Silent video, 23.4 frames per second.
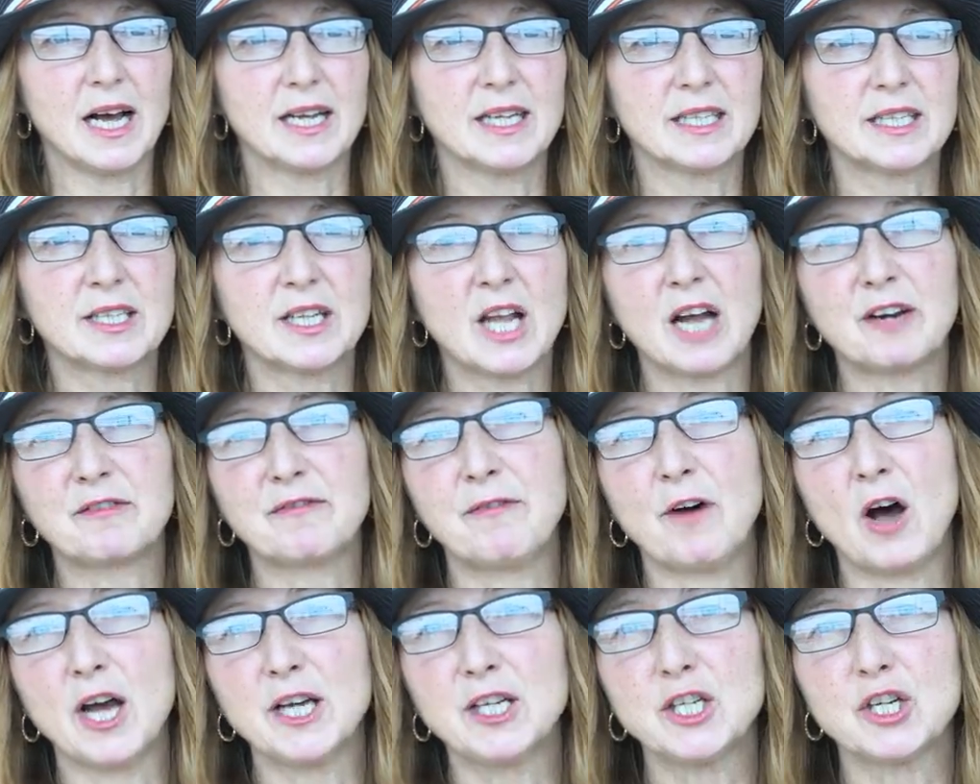it's not
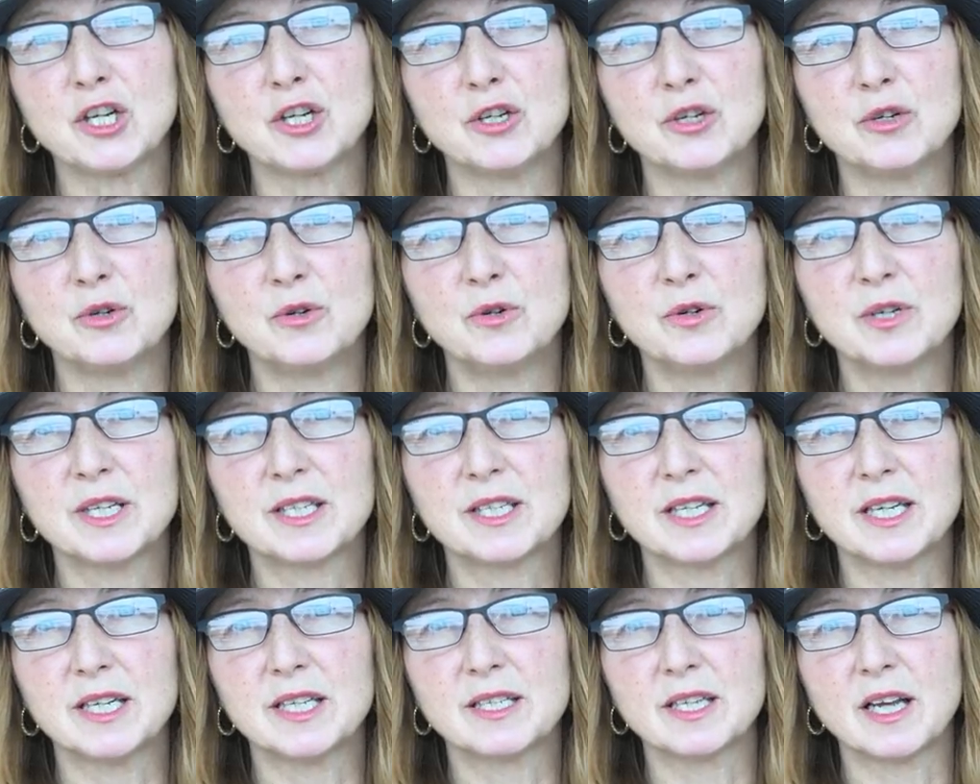fine-tuned.
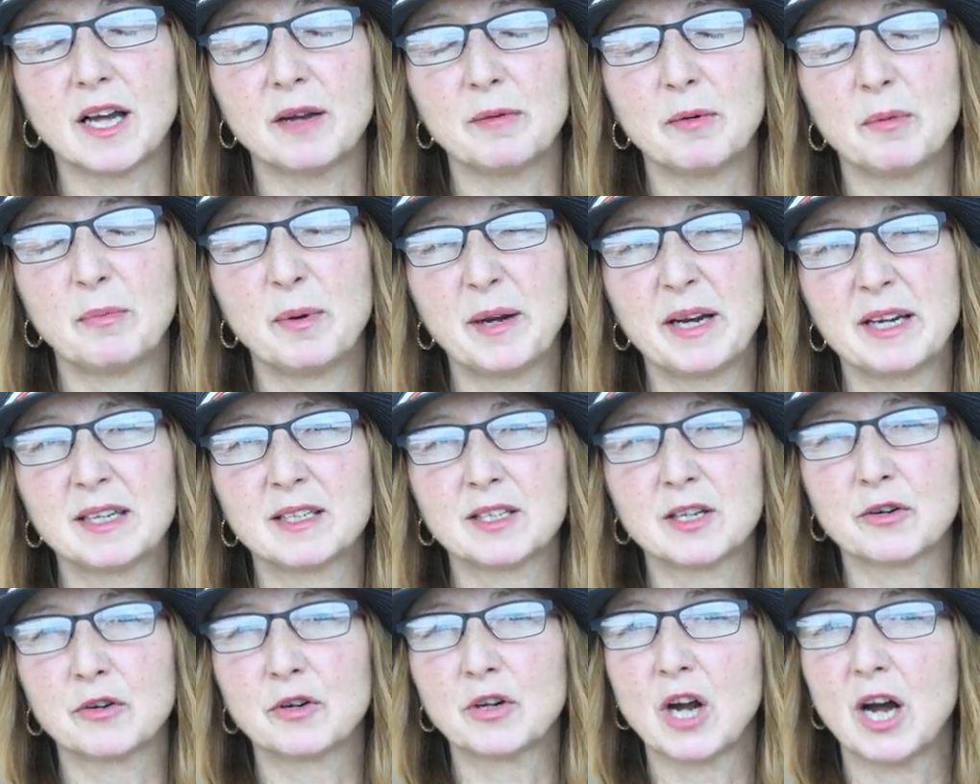It would be
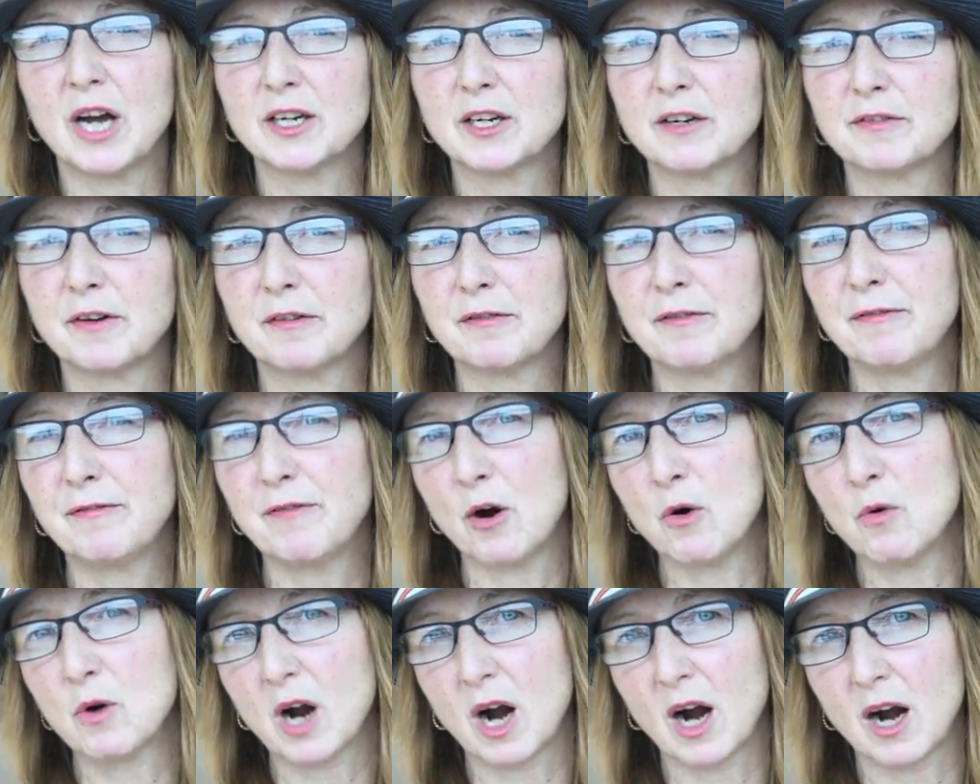considered kind of a
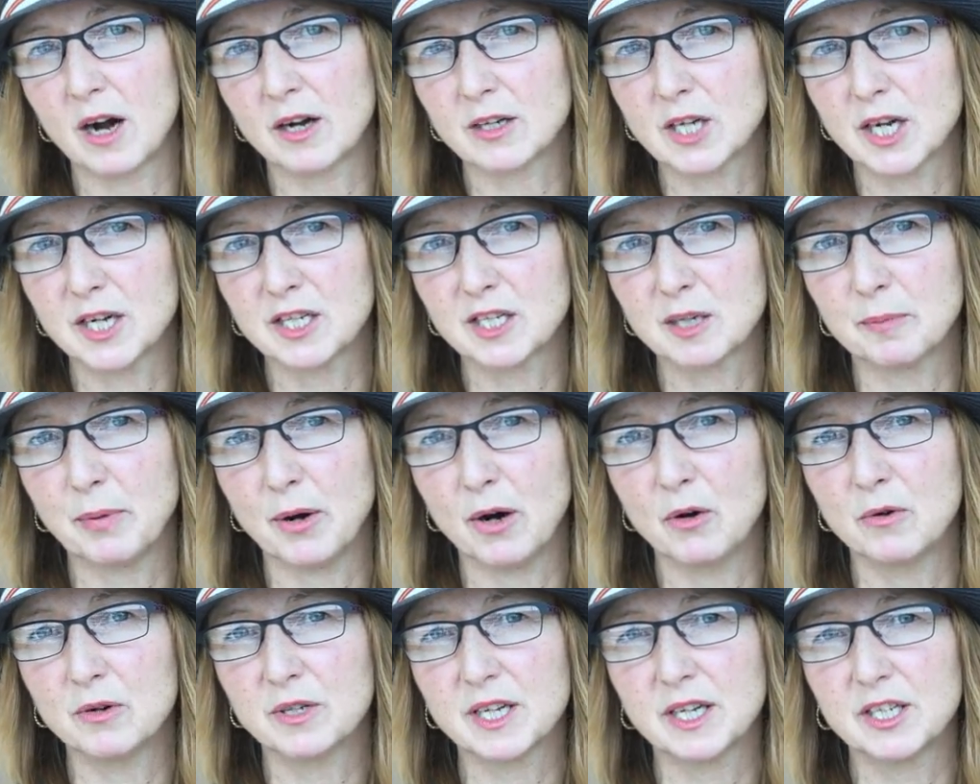folk art, I
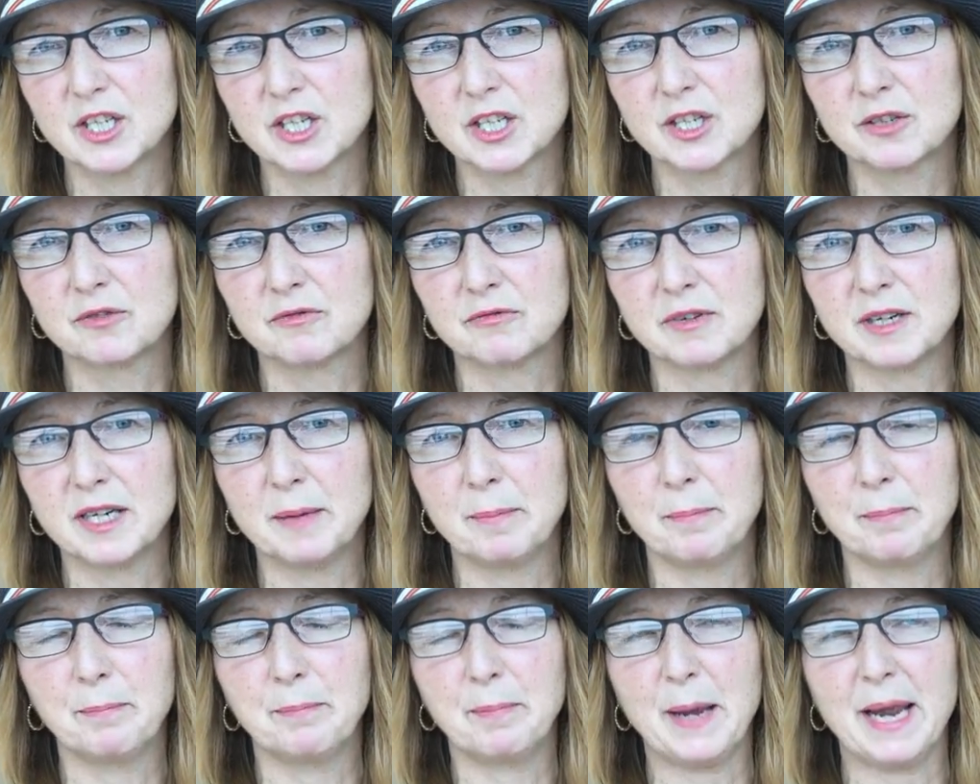suppose. I just
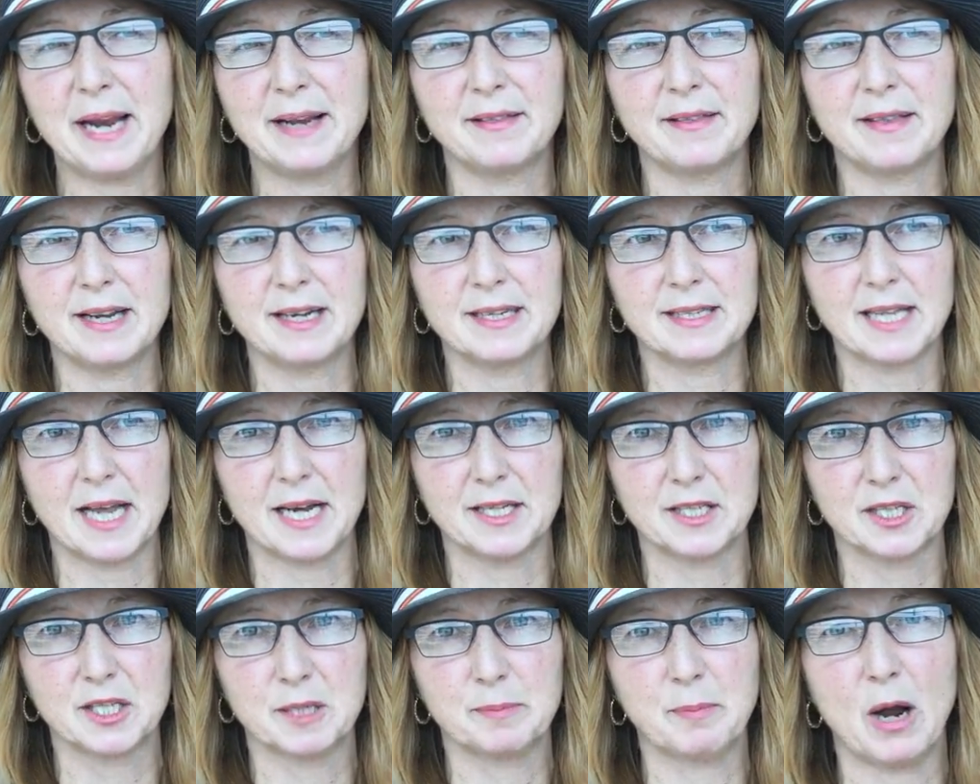really paint things
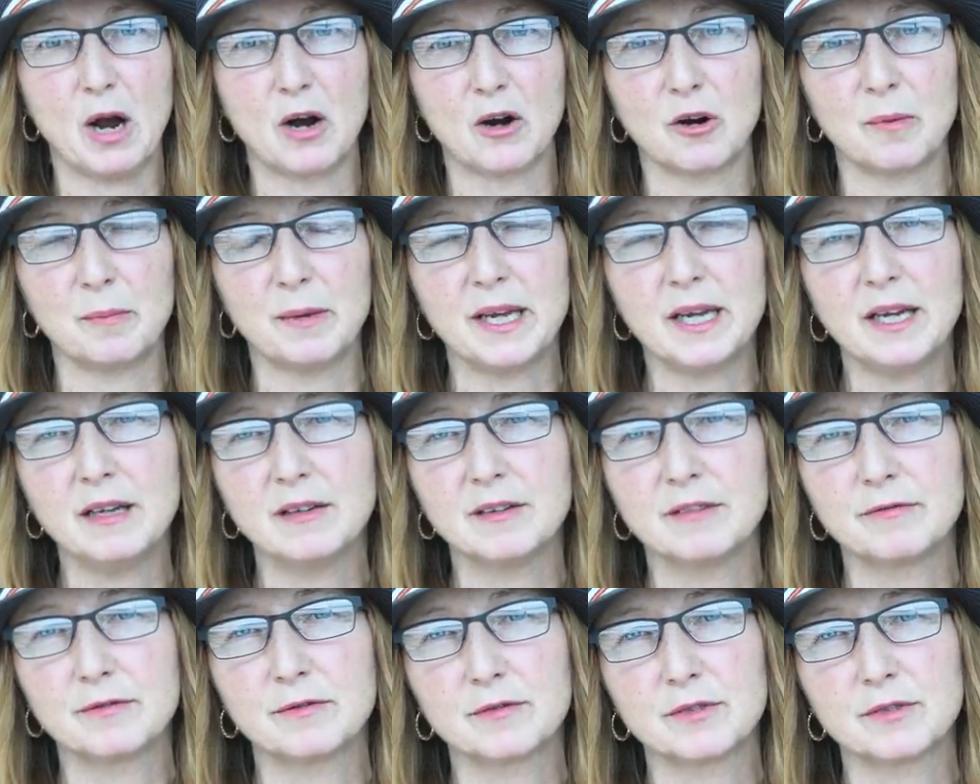that inspire me.